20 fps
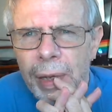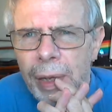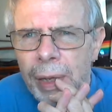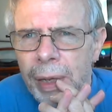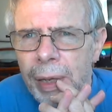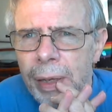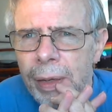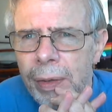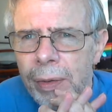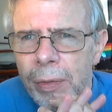
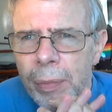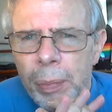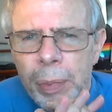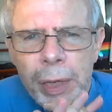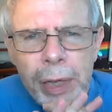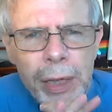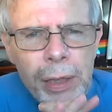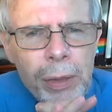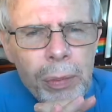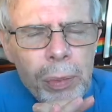and
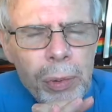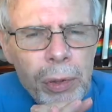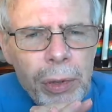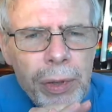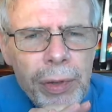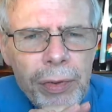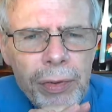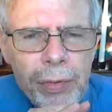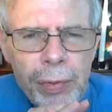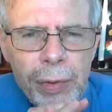paid the
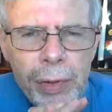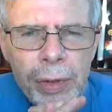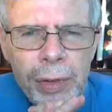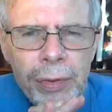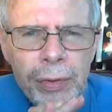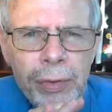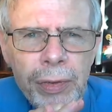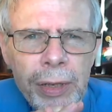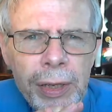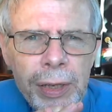price for our
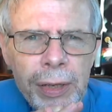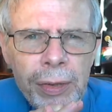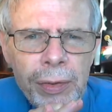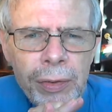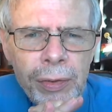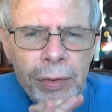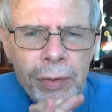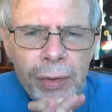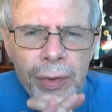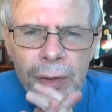
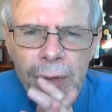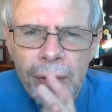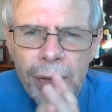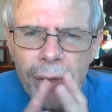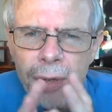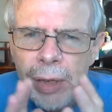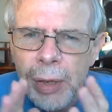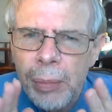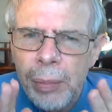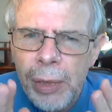sins,
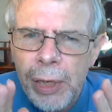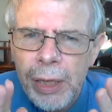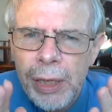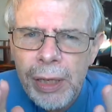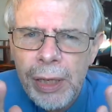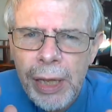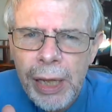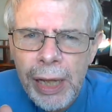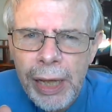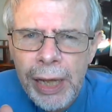then being in
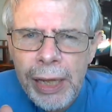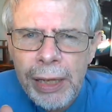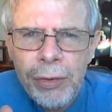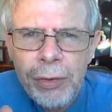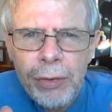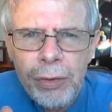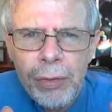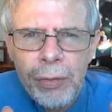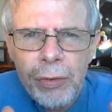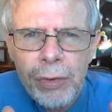the
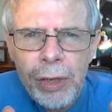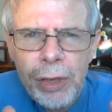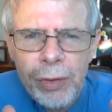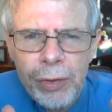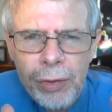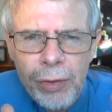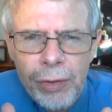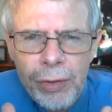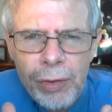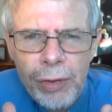hands of
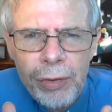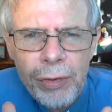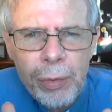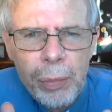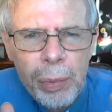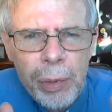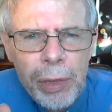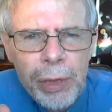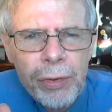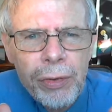Jesus is the
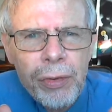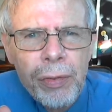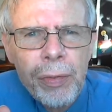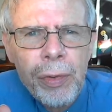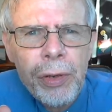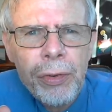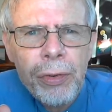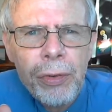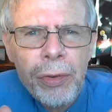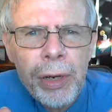place of
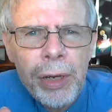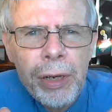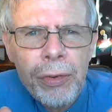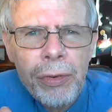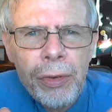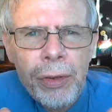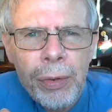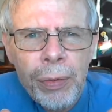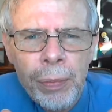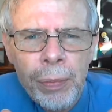resurrection,